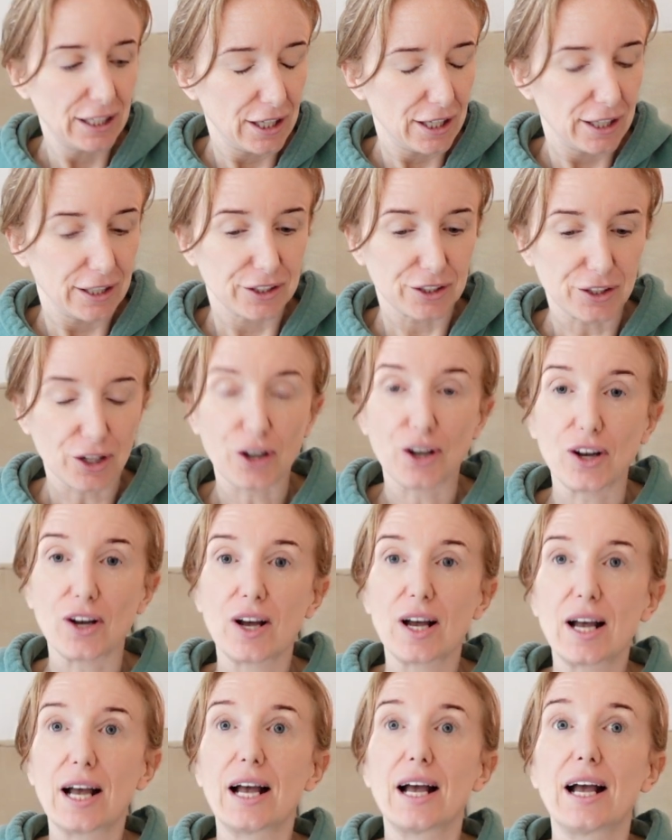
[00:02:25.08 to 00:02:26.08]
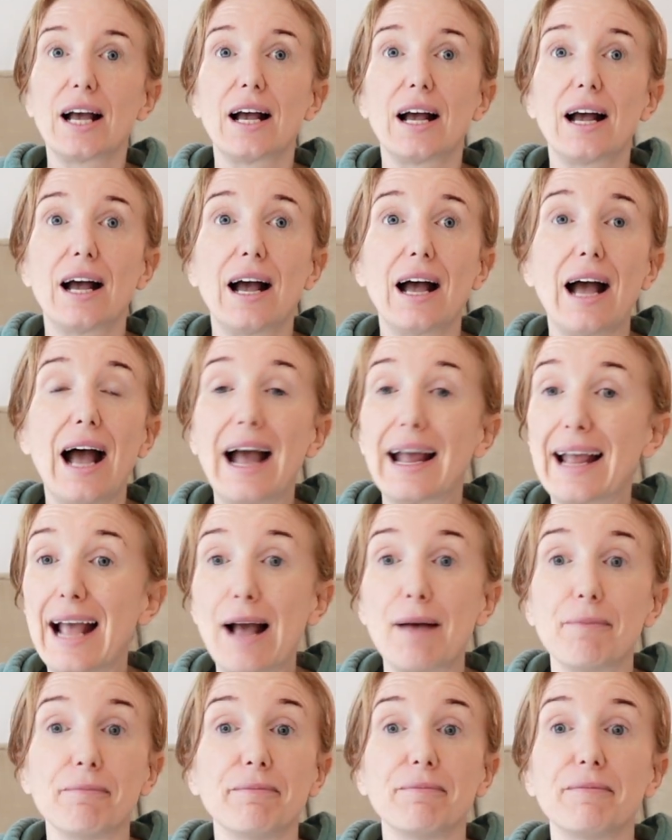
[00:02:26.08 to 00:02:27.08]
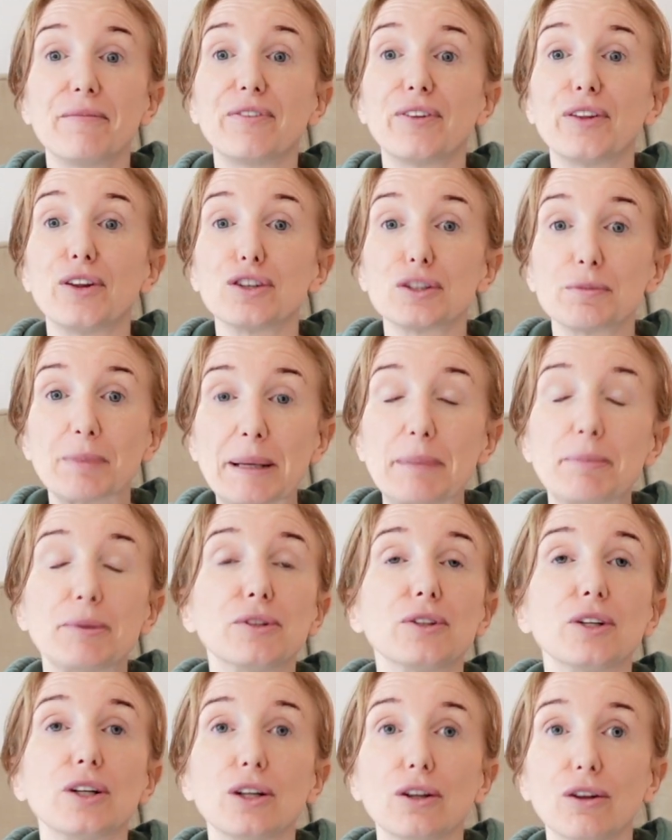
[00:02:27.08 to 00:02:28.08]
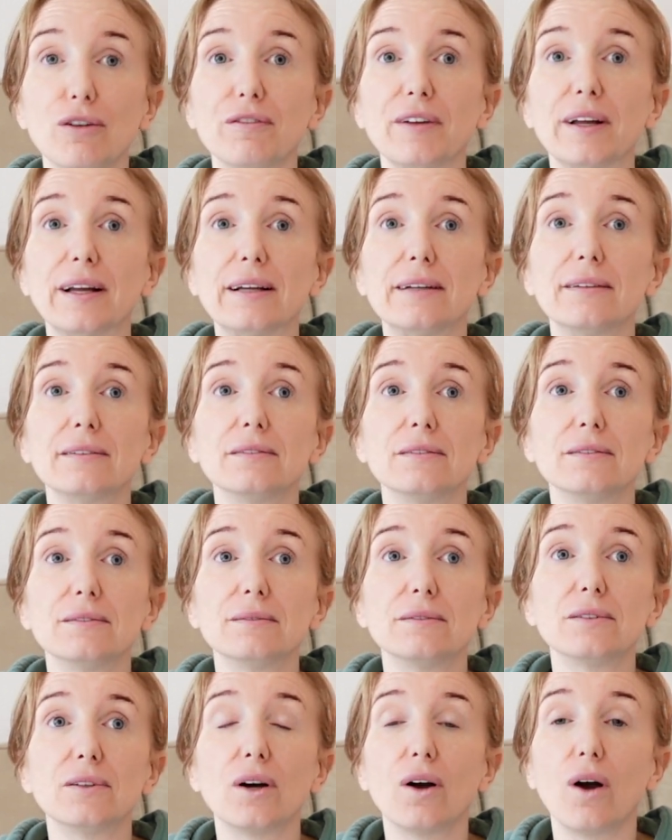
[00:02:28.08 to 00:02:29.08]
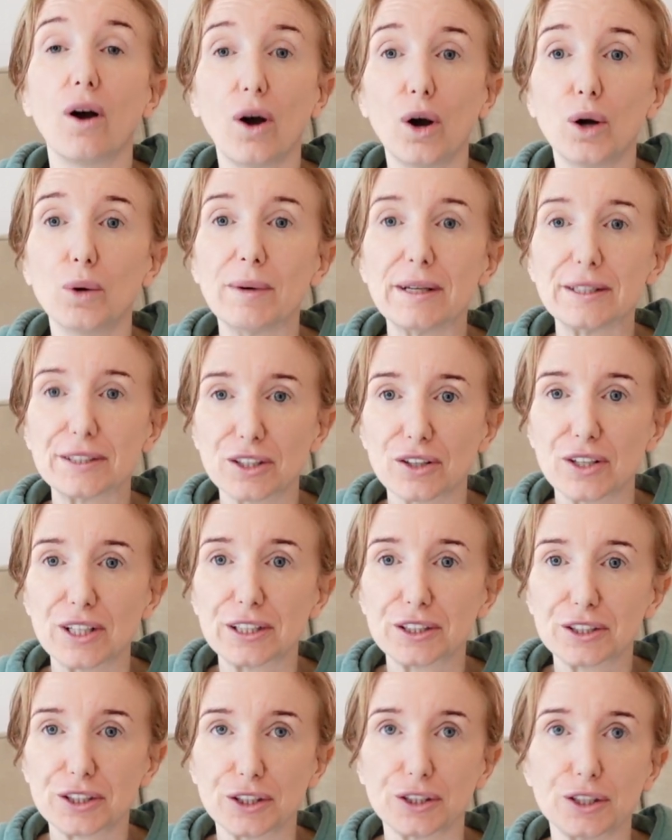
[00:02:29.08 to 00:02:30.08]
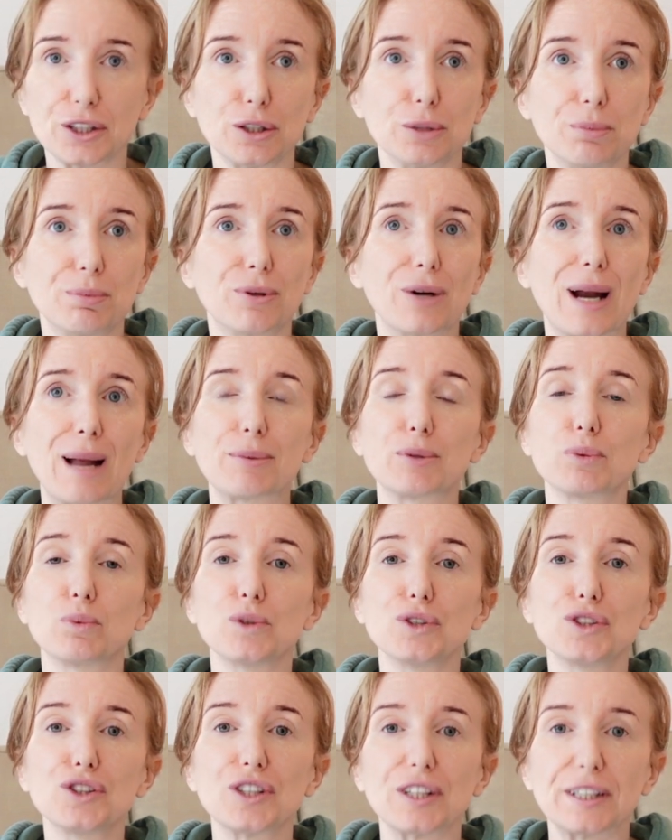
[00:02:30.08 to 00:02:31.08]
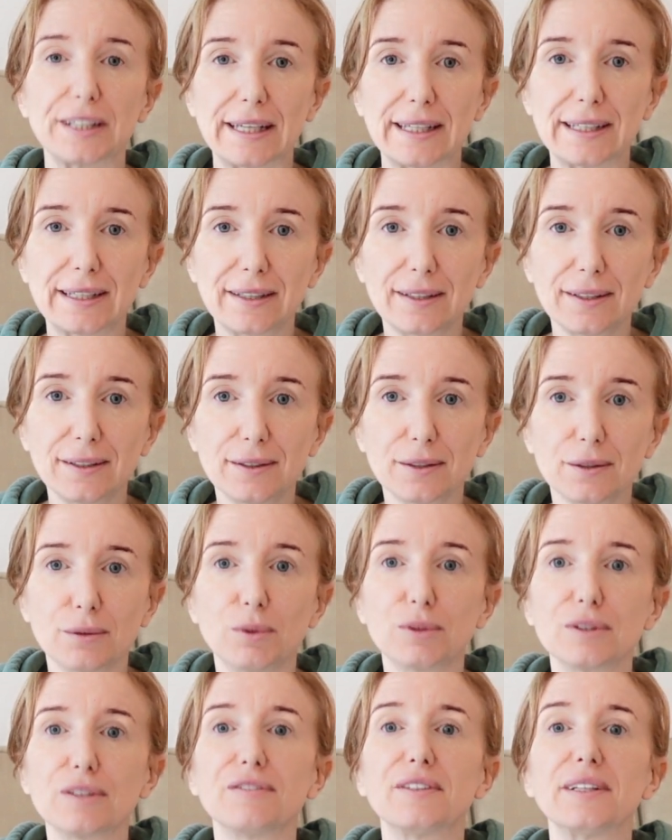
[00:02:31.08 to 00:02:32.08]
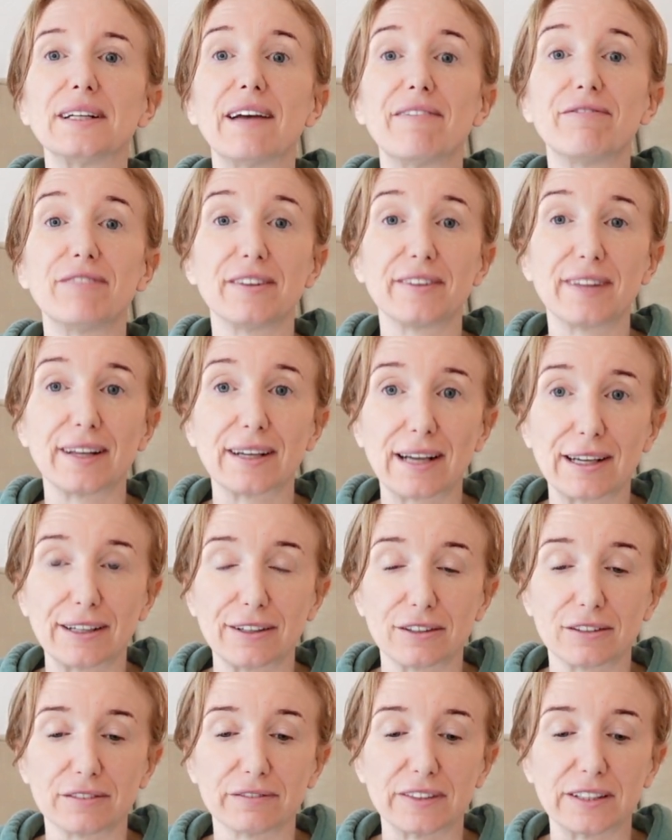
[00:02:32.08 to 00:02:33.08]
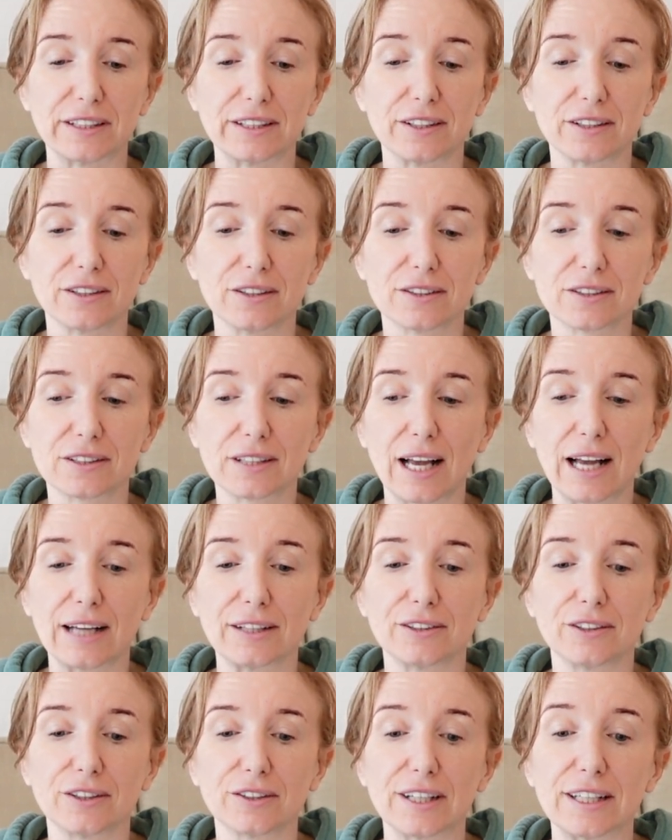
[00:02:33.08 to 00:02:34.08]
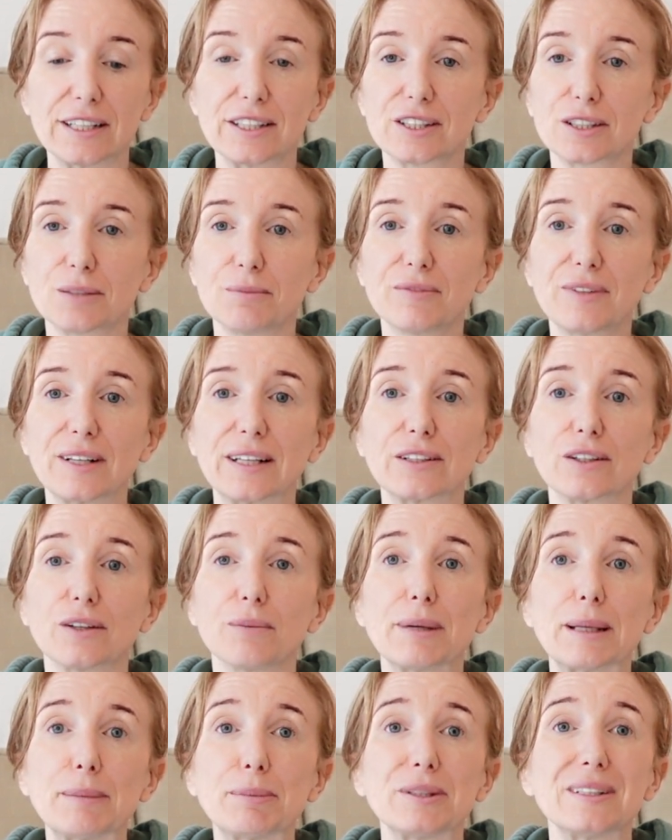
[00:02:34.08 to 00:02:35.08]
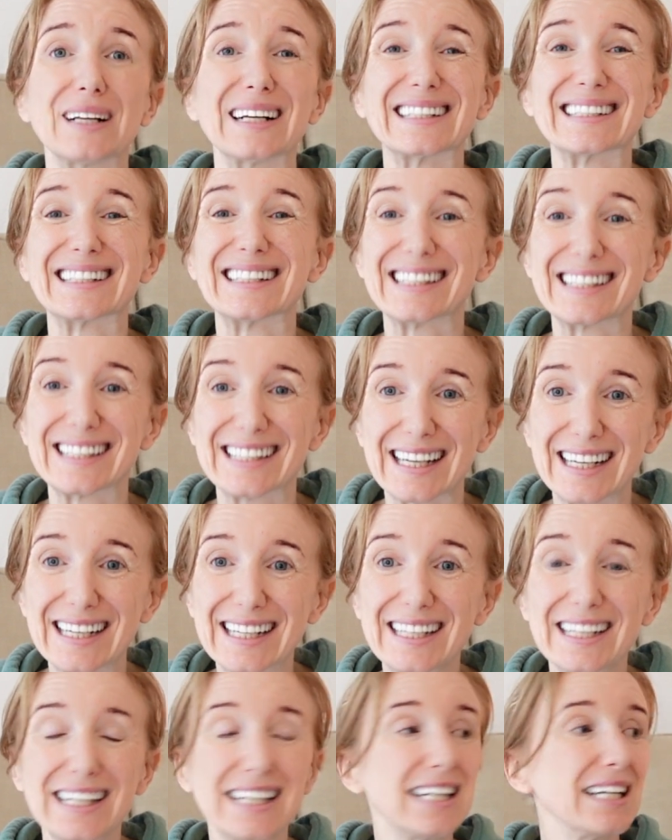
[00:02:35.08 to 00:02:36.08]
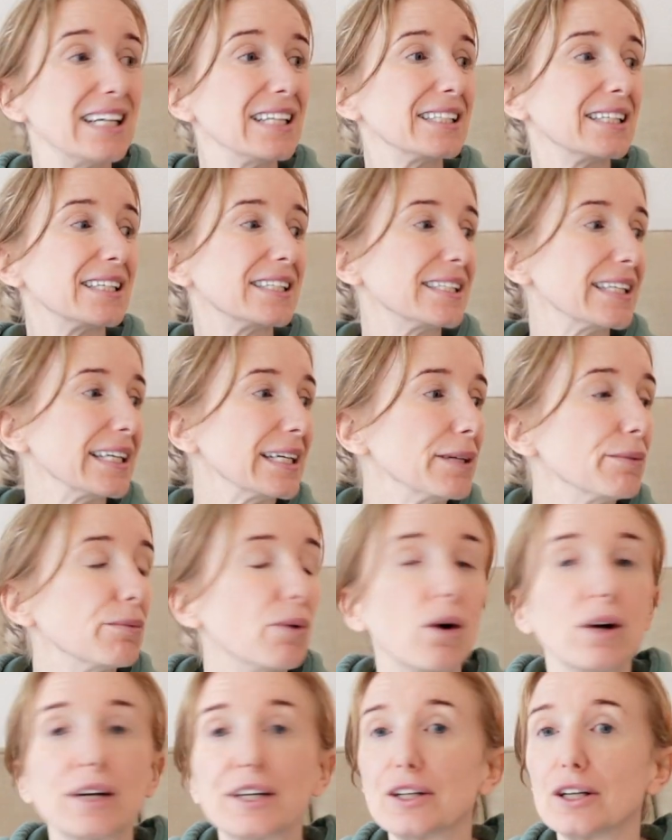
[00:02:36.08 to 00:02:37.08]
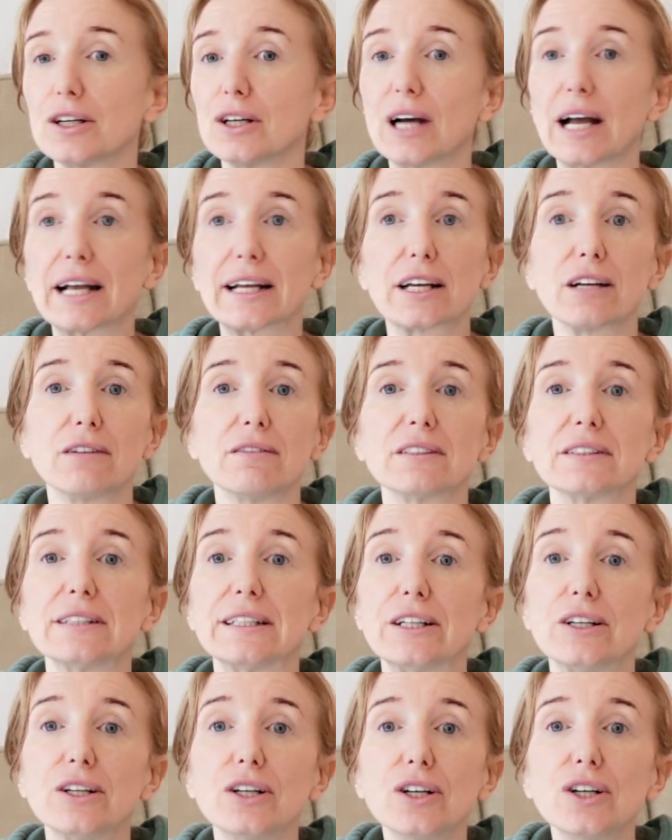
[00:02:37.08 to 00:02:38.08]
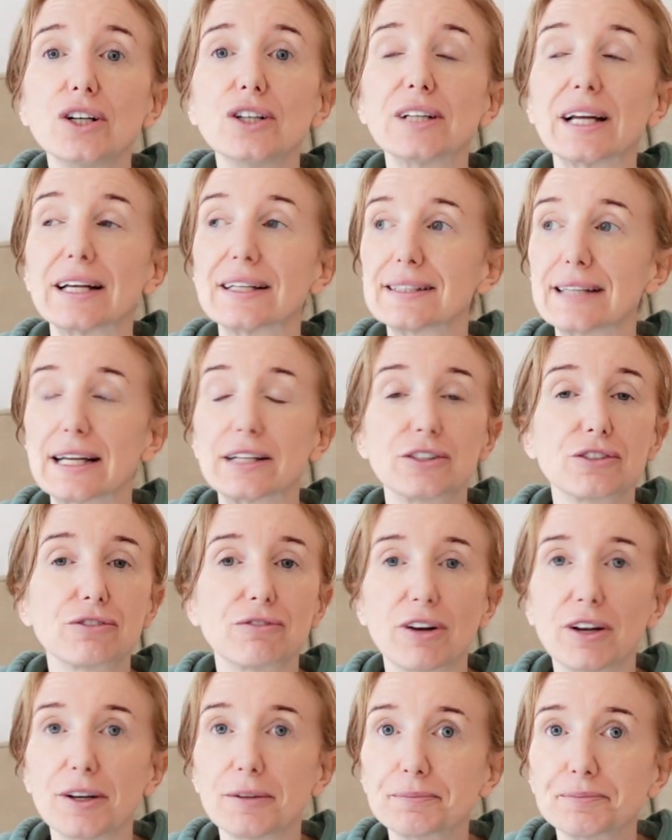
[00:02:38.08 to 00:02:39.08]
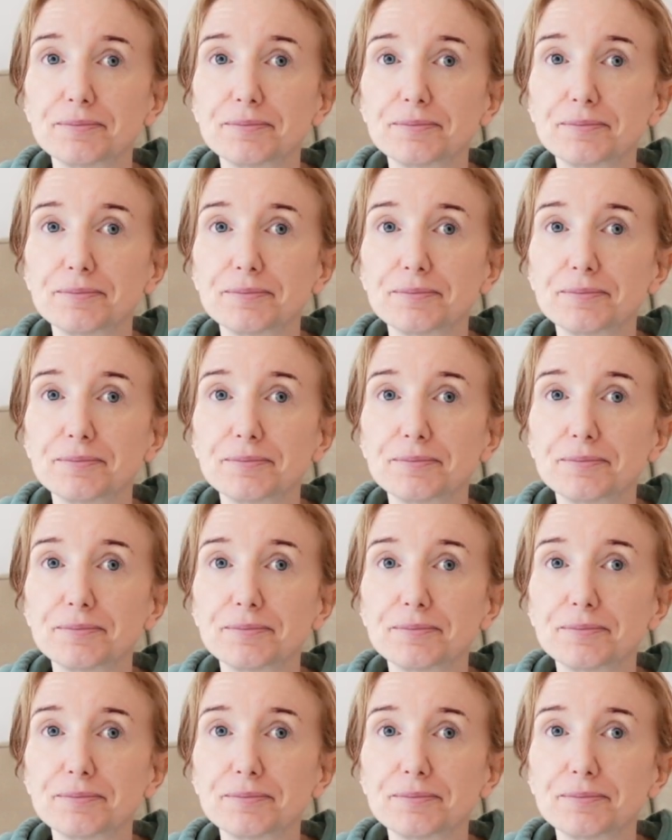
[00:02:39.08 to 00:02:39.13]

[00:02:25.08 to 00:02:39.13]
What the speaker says: So I am, for those people that love it, always going to do perhaps once a year one of the Everything I Own videos. I know that it's something that people like to see what, you know, I currently own, etc.